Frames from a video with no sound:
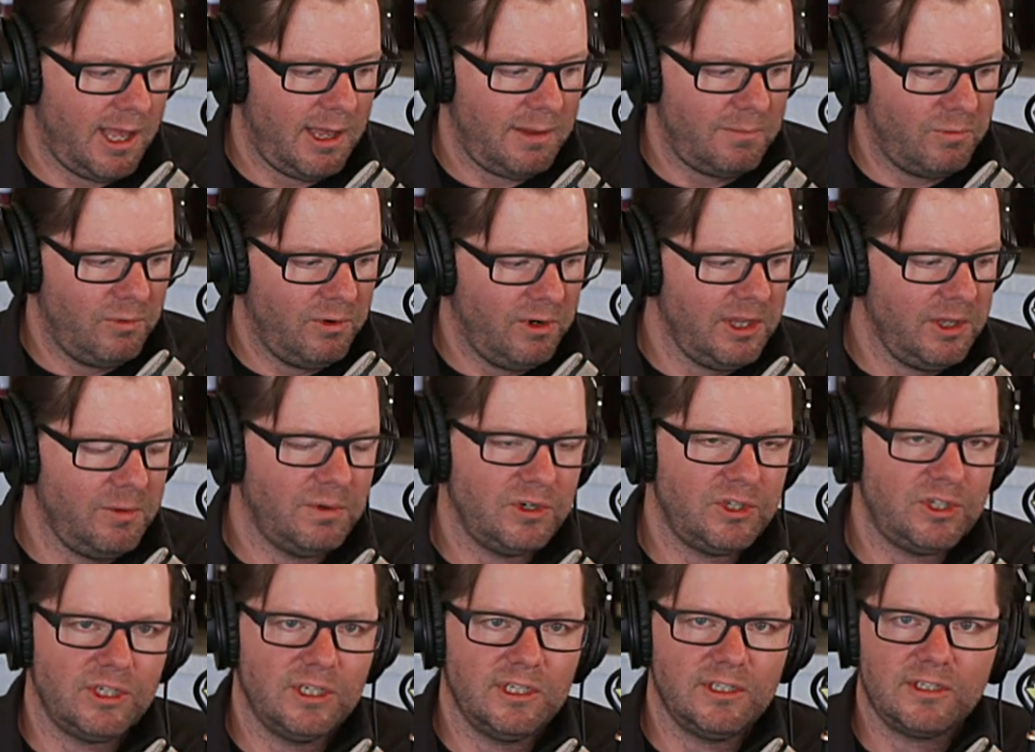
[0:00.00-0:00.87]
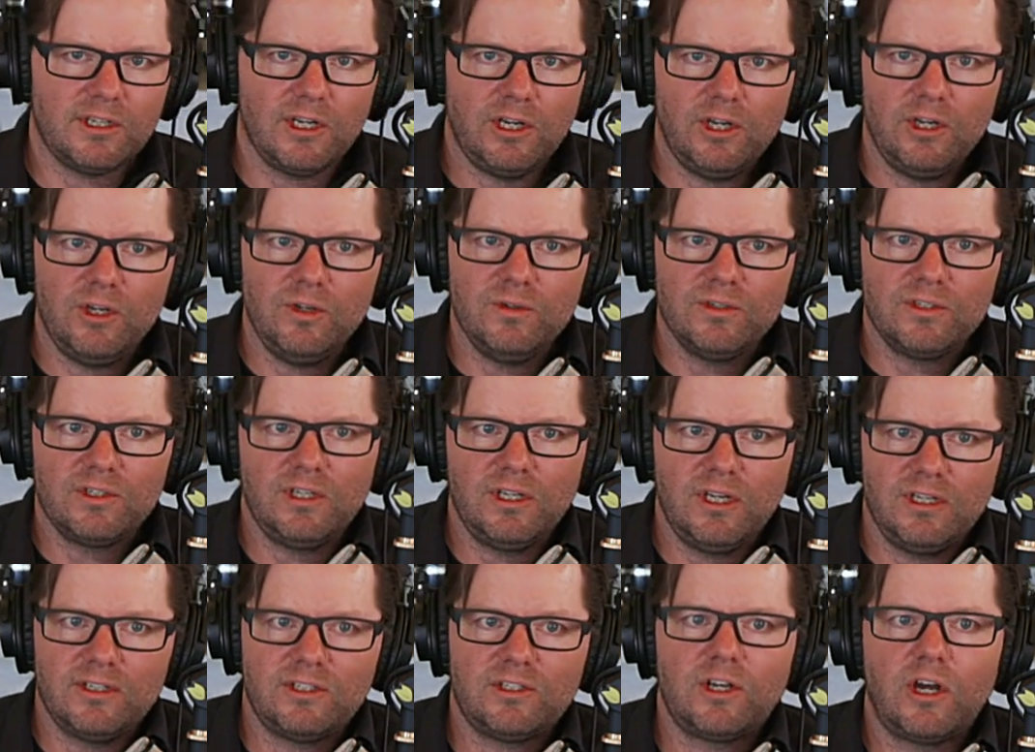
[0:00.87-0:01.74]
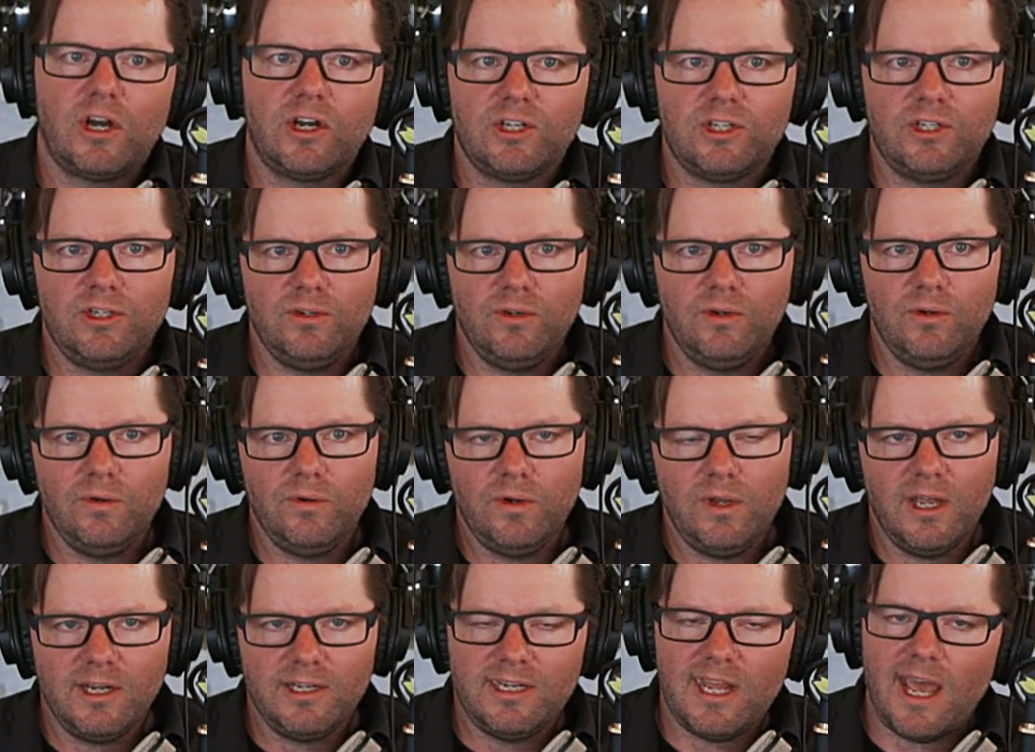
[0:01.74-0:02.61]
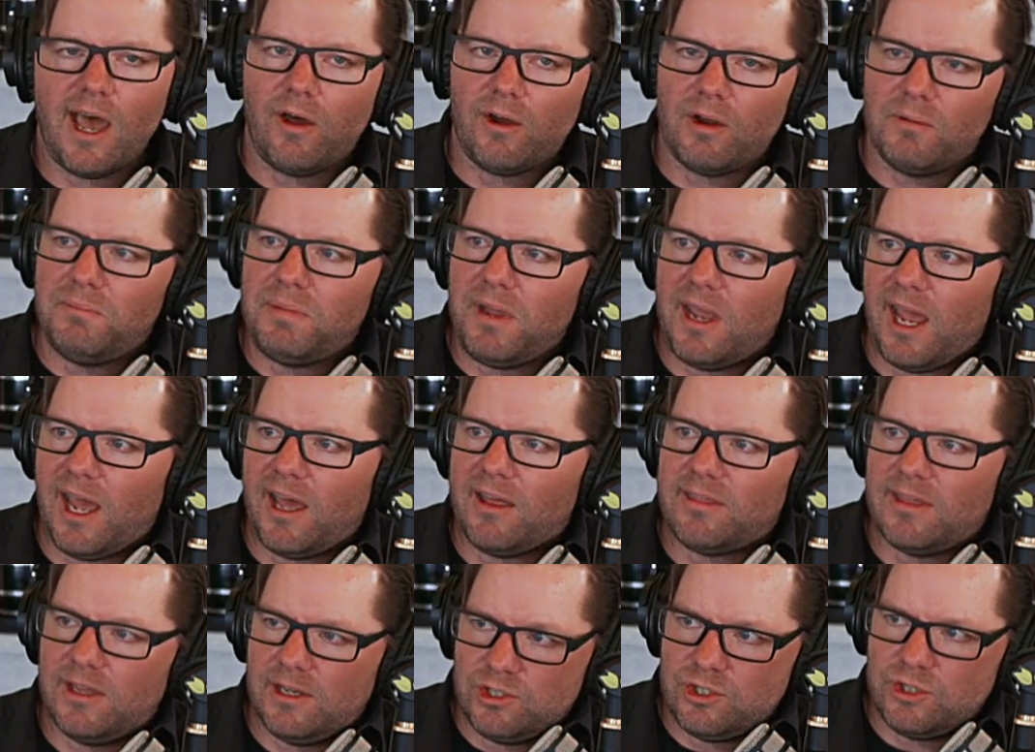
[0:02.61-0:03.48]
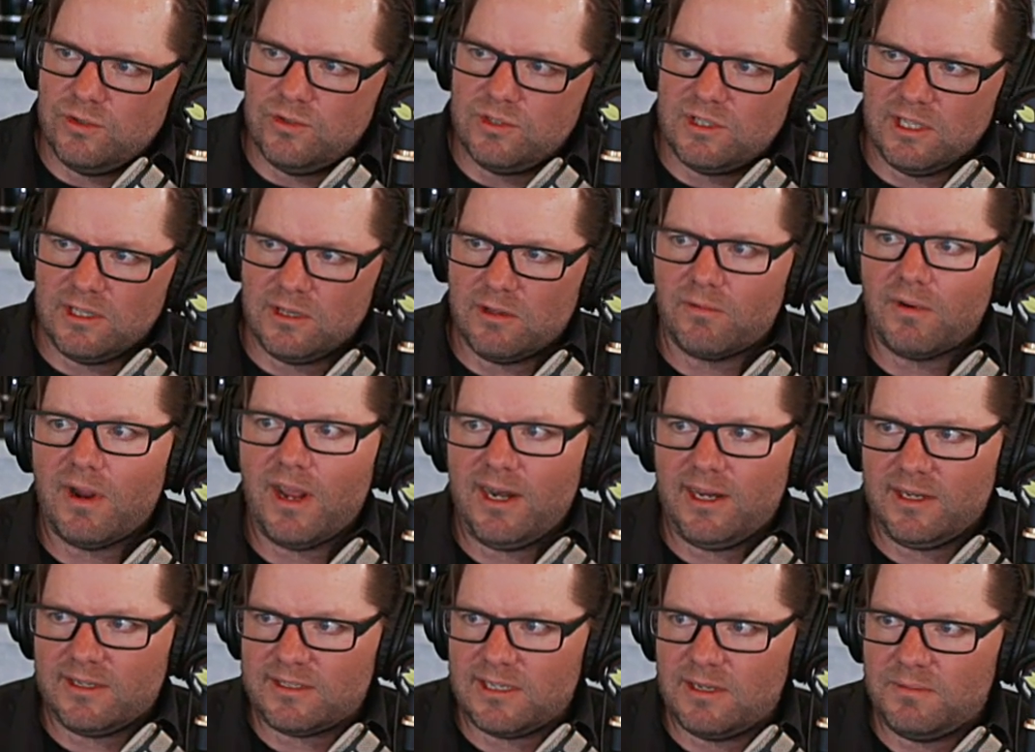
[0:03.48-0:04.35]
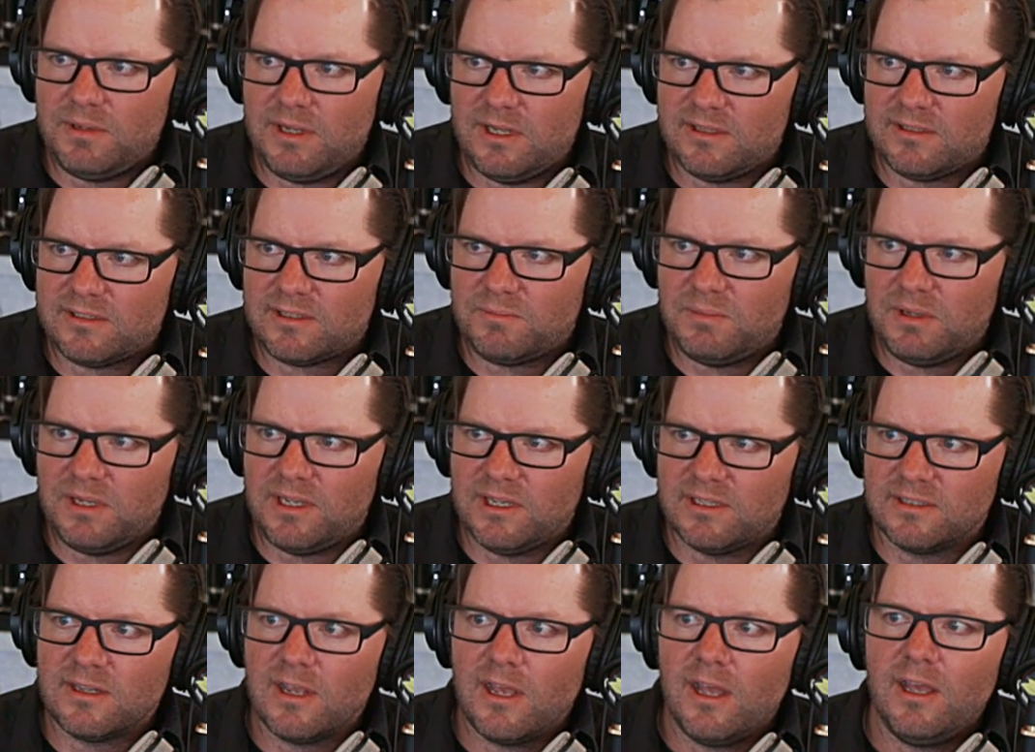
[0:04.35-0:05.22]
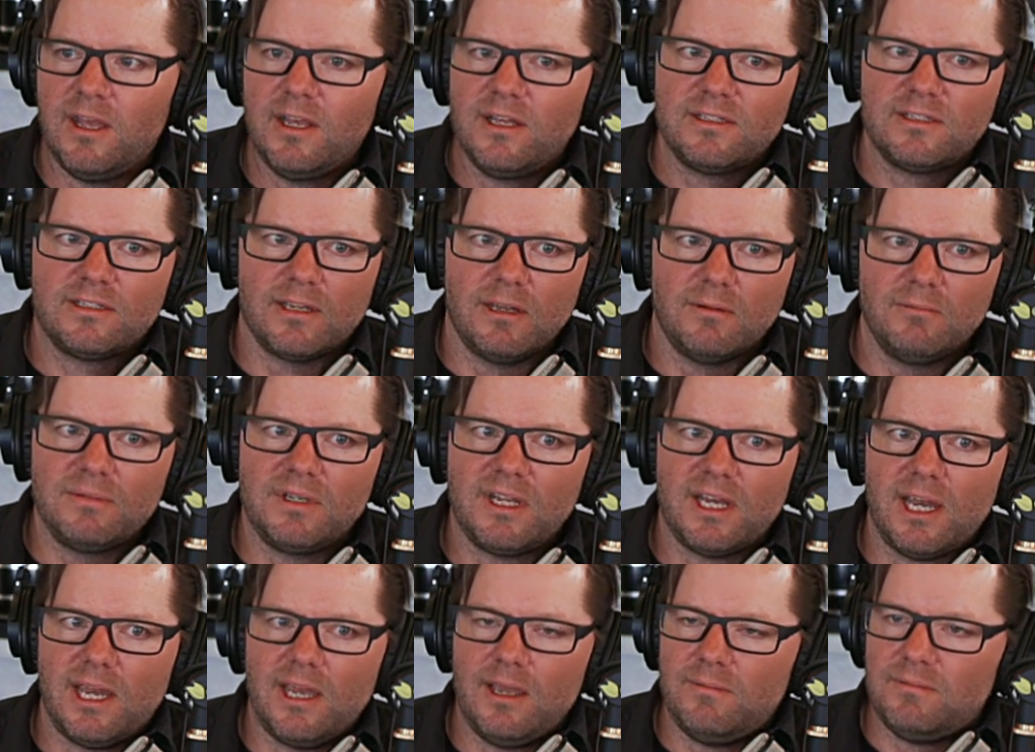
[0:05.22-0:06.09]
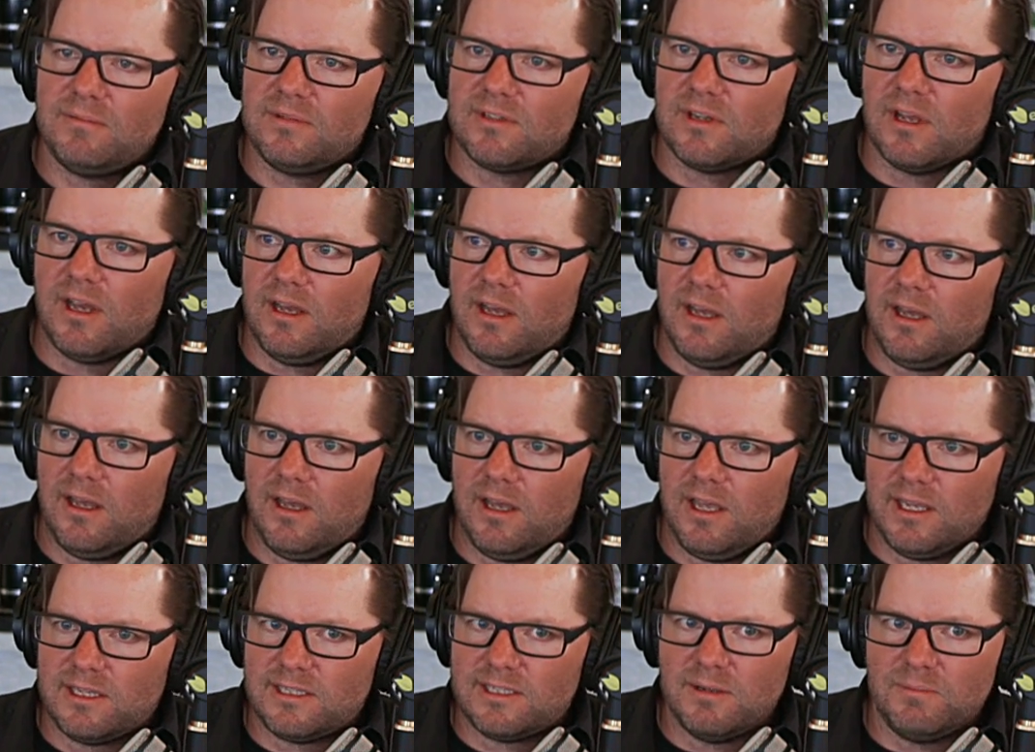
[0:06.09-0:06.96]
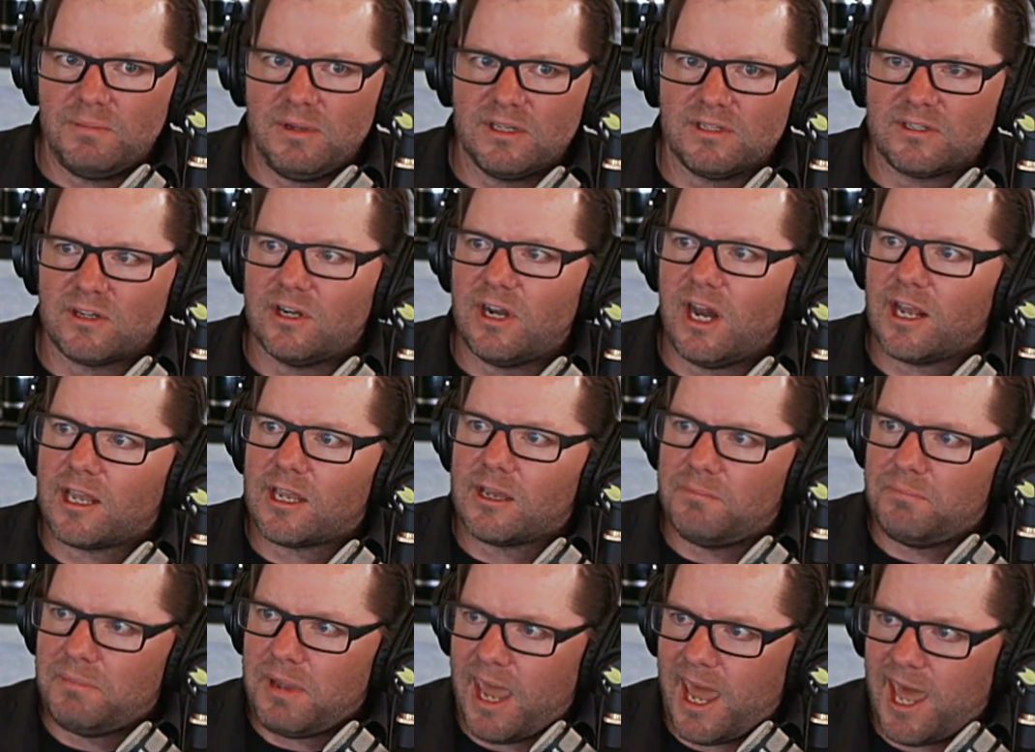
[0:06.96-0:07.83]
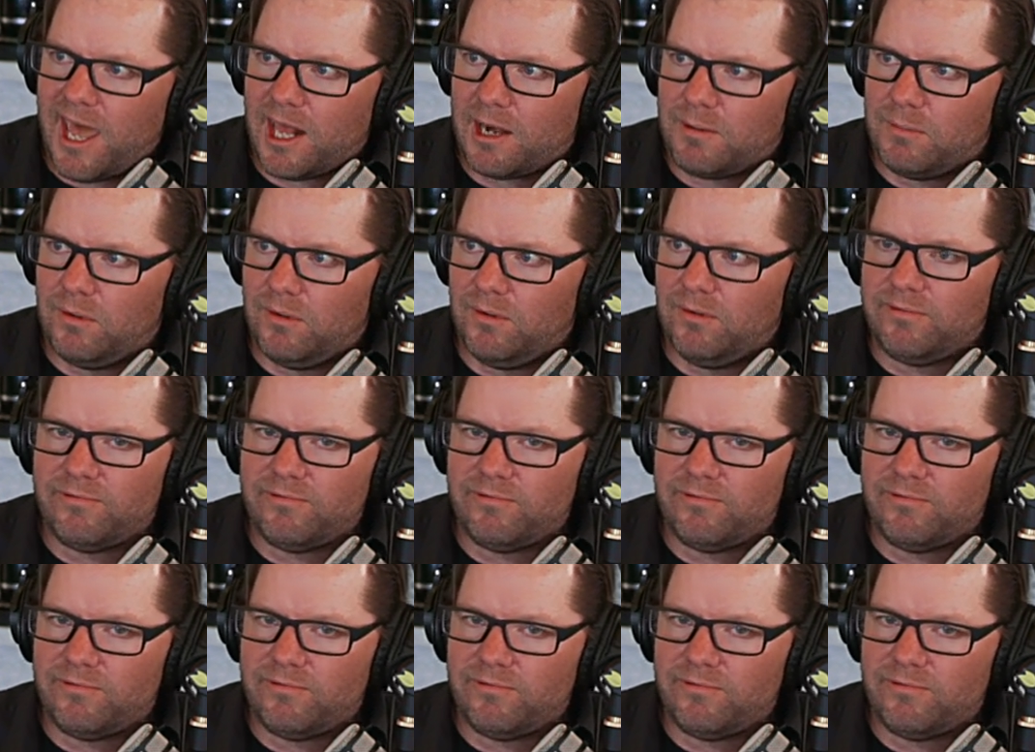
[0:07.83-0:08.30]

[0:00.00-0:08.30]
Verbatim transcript: really what it's going to do is going to start you down a path at choosing the right excipients, because sometimes excipients are not compatible.